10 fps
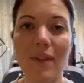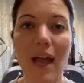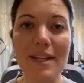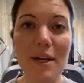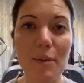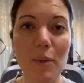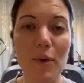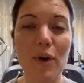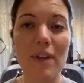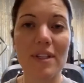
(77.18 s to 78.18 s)
I tell
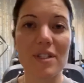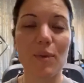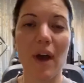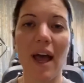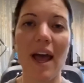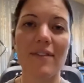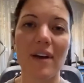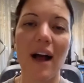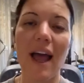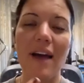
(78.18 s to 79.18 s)
people, and this is what I have
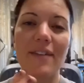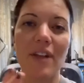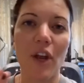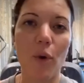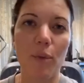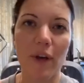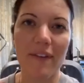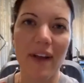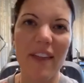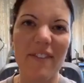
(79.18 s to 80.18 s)
a notebook.
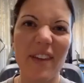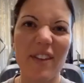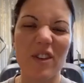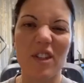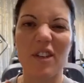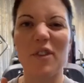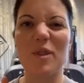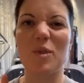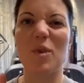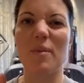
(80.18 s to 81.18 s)
I feel like there's a
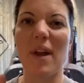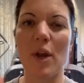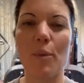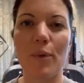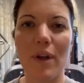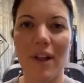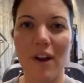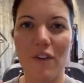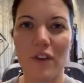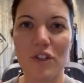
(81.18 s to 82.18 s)
difference between my notebook, like
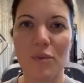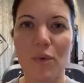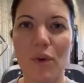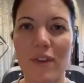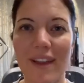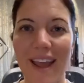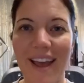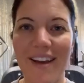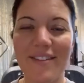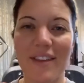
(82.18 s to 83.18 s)
our vision board that I
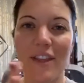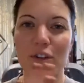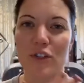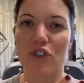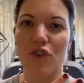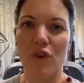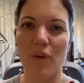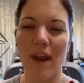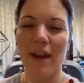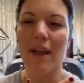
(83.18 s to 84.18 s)
have, and then there's a journal,
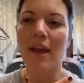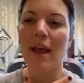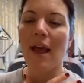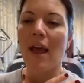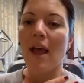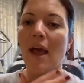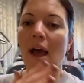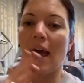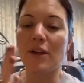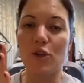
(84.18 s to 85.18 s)
right?
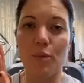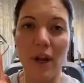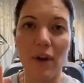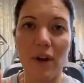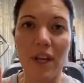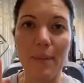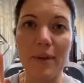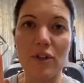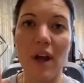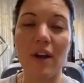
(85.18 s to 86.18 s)
I do better at
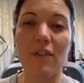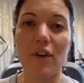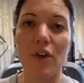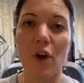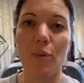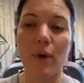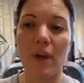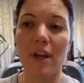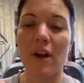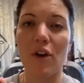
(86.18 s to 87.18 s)
keeping track of our
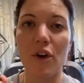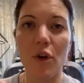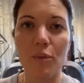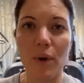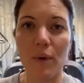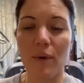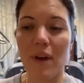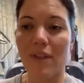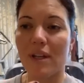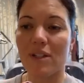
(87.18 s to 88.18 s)
notebook. And in our notebook, we
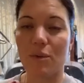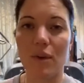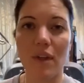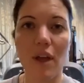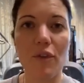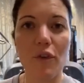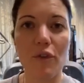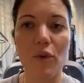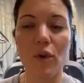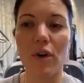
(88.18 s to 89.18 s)
write things that we're thankful
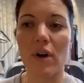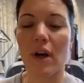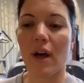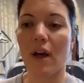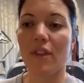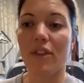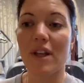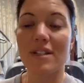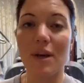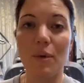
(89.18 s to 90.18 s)
for,
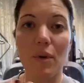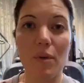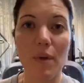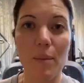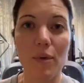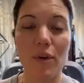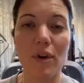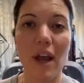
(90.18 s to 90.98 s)
things that we remember.